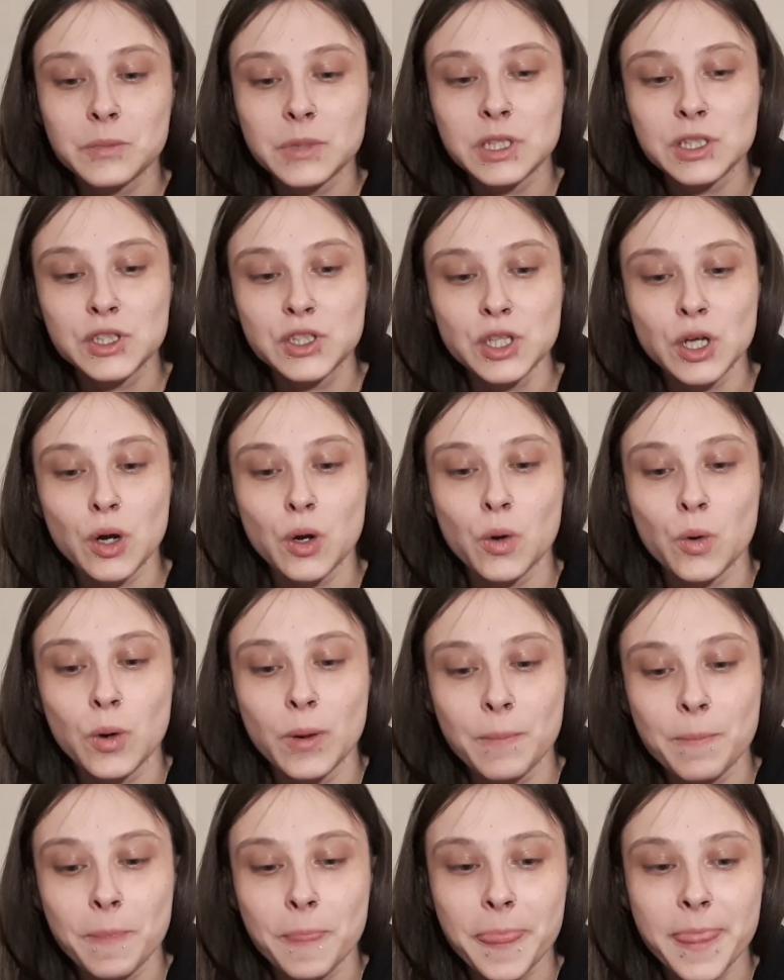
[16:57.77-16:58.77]

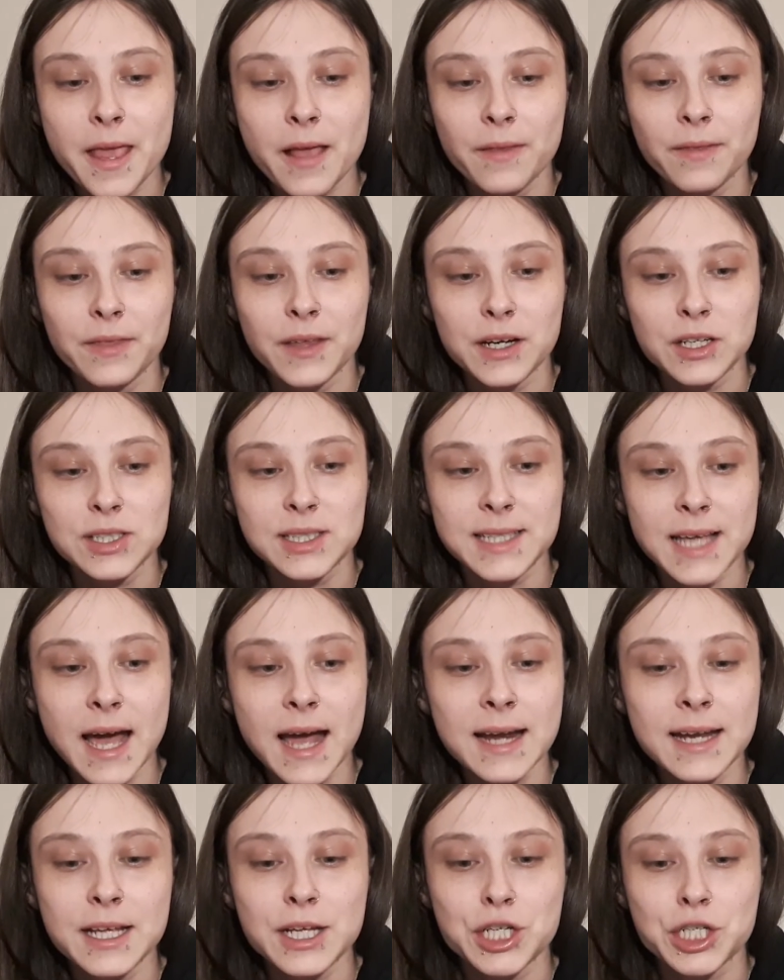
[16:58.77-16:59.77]
So there's
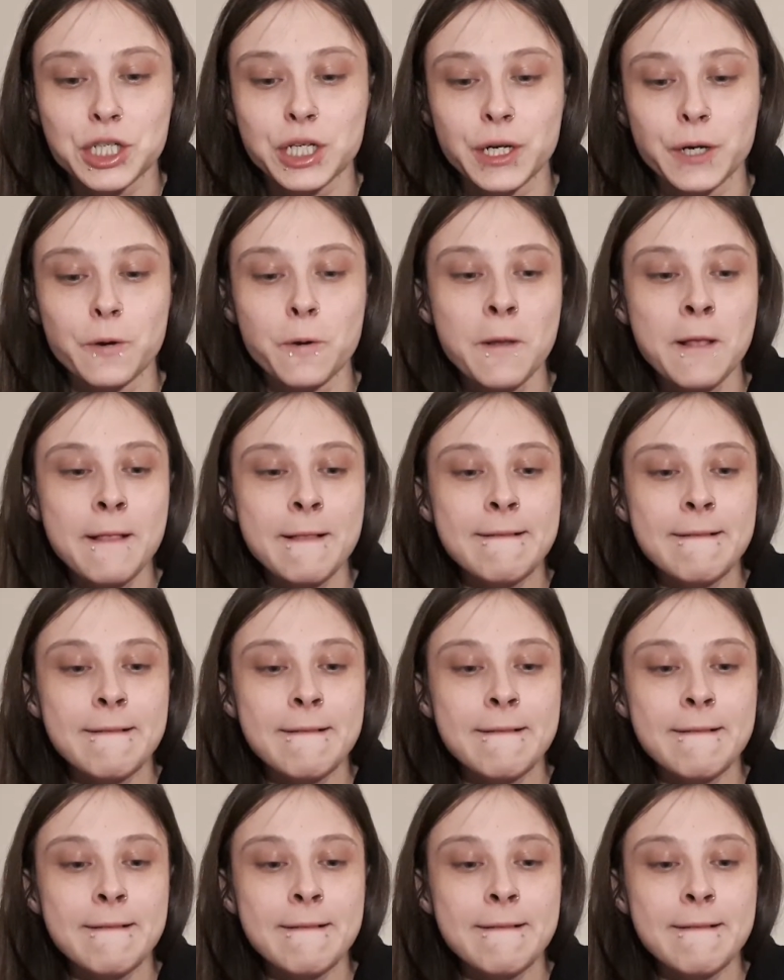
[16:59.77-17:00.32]
that issue.